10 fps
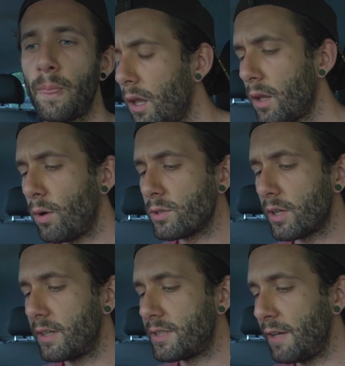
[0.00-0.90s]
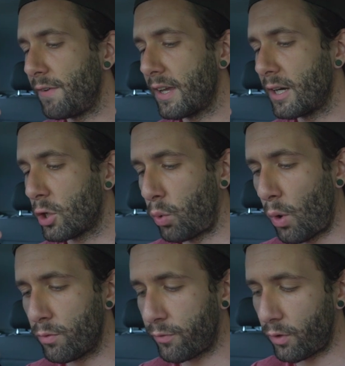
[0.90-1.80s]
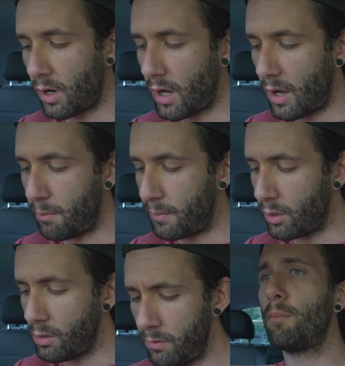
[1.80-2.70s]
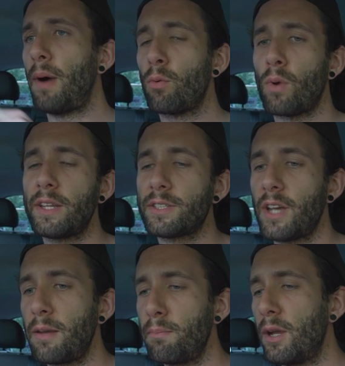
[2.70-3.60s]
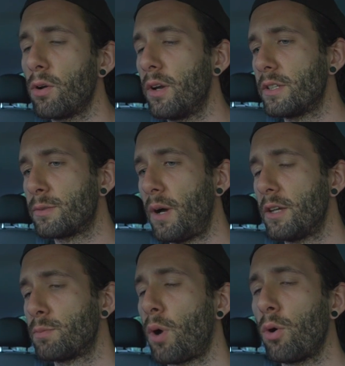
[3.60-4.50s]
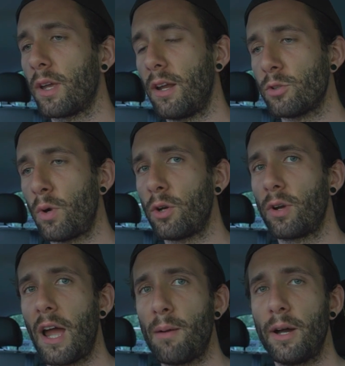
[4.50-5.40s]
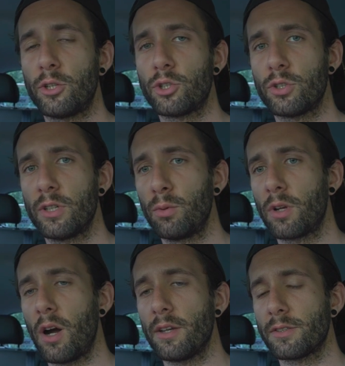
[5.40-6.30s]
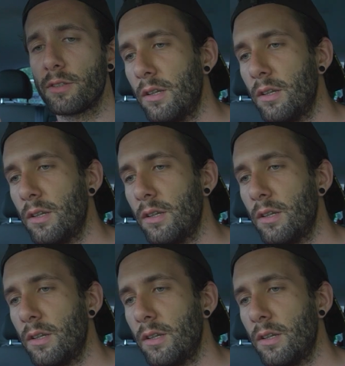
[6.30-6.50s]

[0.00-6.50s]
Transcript: Hello, I was looking to see if I can get a quote for a mirror. My right side mirror is broken. I was wondering how much it would cost.